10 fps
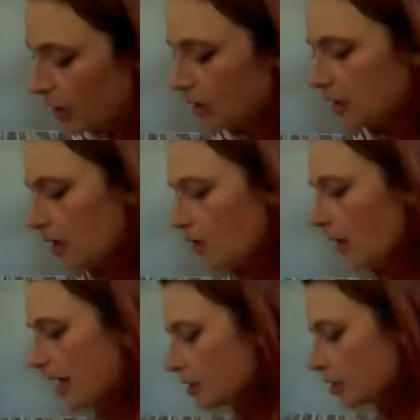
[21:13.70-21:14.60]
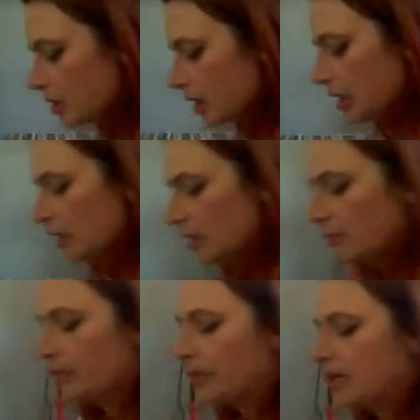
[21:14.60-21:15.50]
you know, actually,
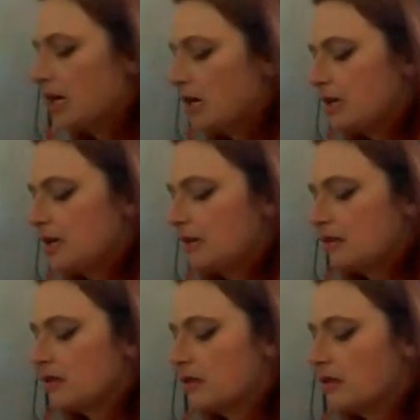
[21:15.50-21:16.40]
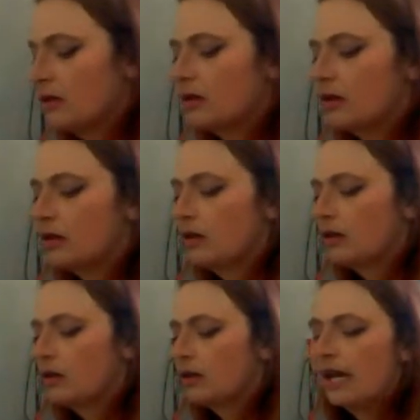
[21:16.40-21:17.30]
because
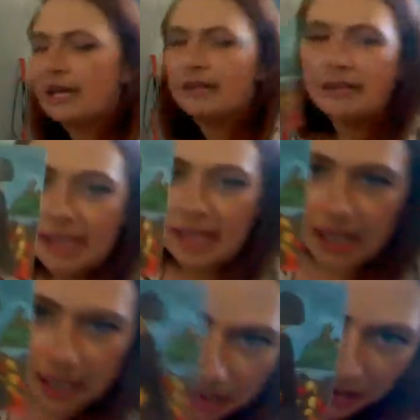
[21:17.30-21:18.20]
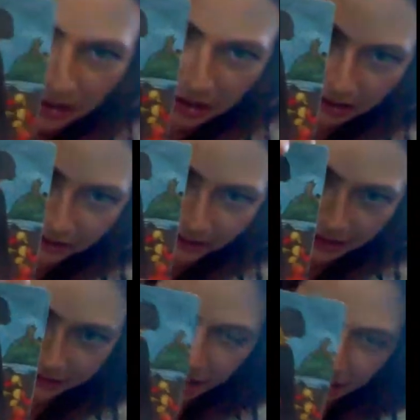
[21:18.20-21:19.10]
I see the
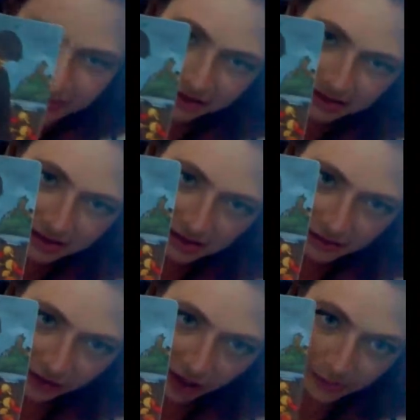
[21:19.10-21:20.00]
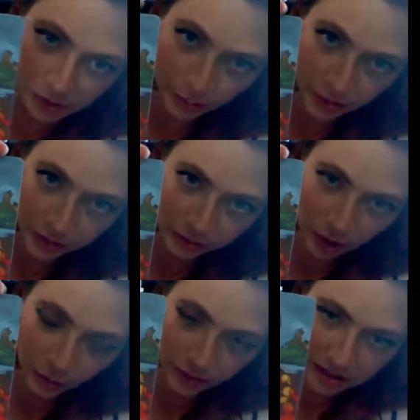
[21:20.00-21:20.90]
5 of Cups and the 6 of Cups, so we're
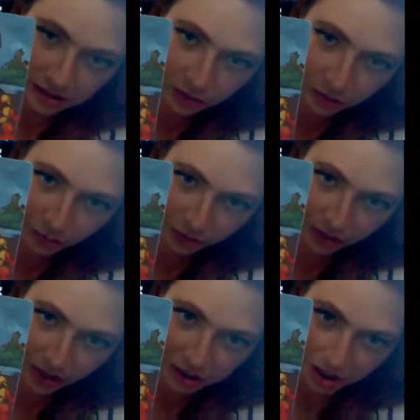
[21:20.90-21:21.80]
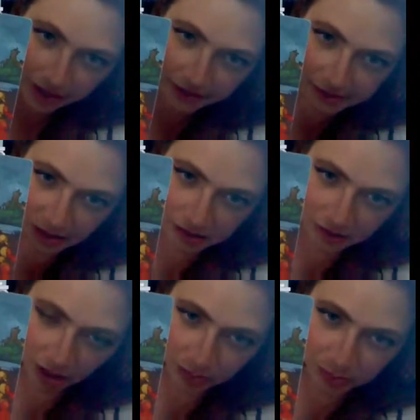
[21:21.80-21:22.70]
going into a progression, and the 6
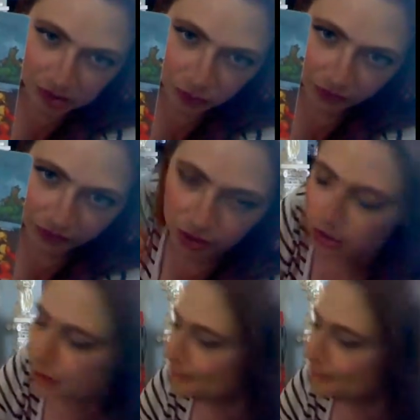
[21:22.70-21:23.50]
of Cups is reversed.